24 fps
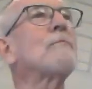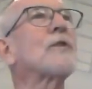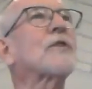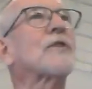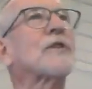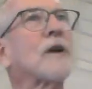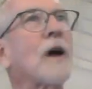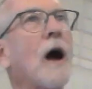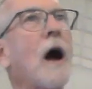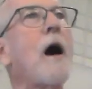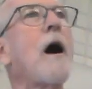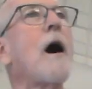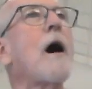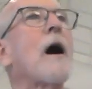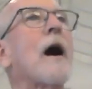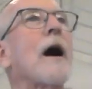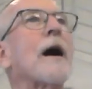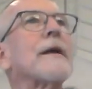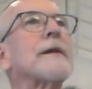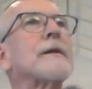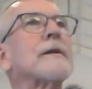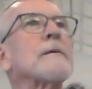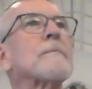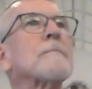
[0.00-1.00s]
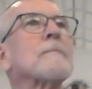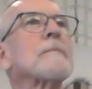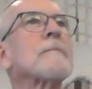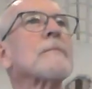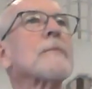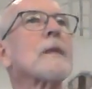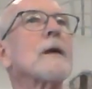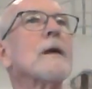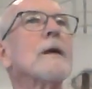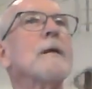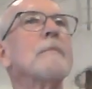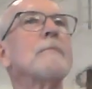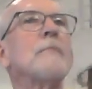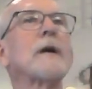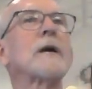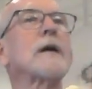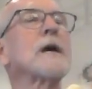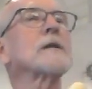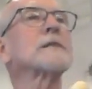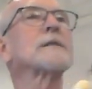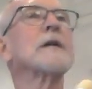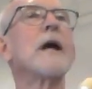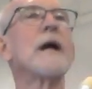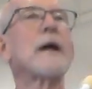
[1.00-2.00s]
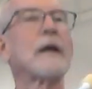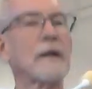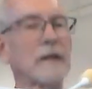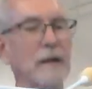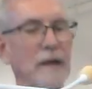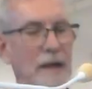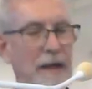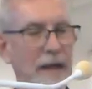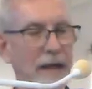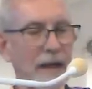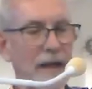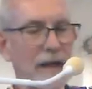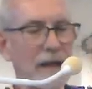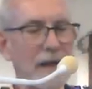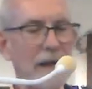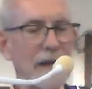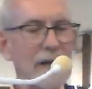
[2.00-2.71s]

with God because he,